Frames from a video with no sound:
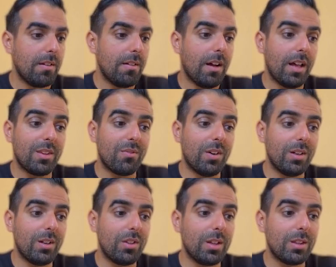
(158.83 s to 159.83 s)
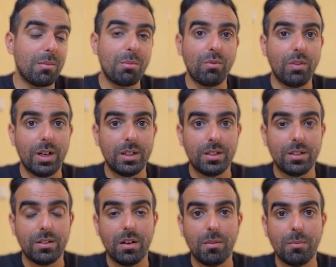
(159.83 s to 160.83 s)
And the final thing, they provided
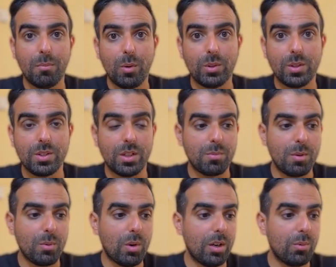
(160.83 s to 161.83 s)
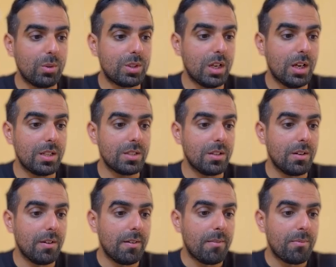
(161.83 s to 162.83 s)
models.py, which has
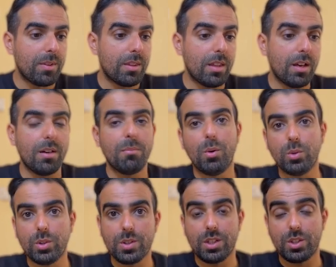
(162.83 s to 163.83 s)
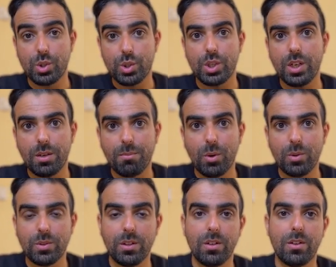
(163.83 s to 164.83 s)
the models, the GCN
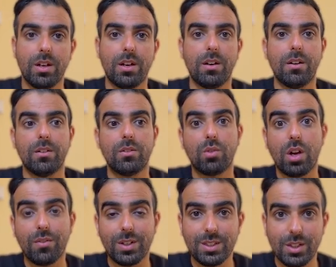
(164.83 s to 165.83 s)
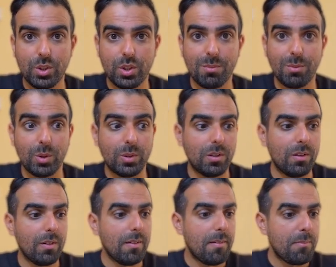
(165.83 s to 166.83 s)
model, the graph attention model,
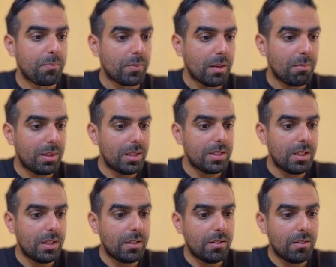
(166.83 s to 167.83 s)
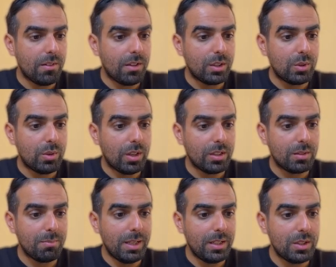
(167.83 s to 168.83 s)
but they said they do not
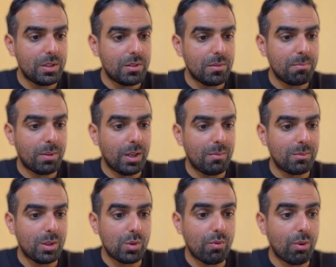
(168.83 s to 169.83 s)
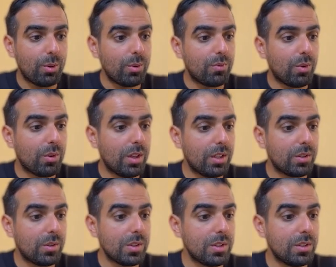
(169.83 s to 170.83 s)
manage parameters for you. For that,
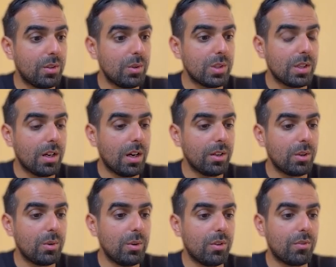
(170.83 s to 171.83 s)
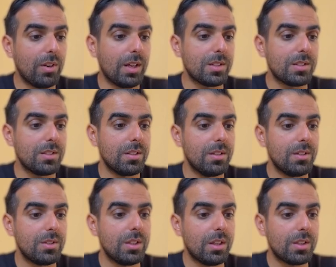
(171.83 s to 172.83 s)
consider using Haiku or Flax.
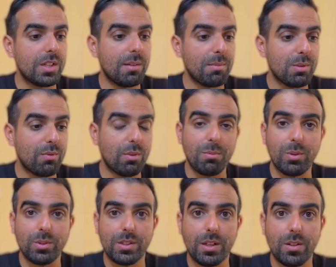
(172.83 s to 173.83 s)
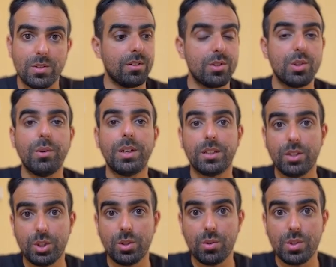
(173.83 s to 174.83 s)
See the examples for more details. So in
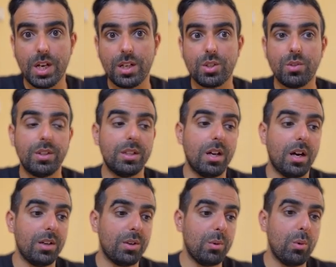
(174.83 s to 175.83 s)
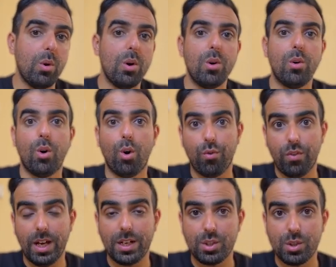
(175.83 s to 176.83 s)
addition to JAX, you need Haiku or
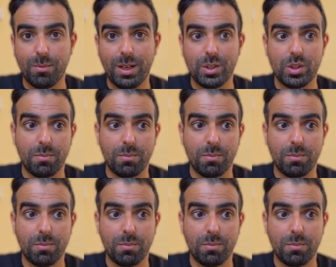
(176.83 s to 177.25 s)
Flax to manage the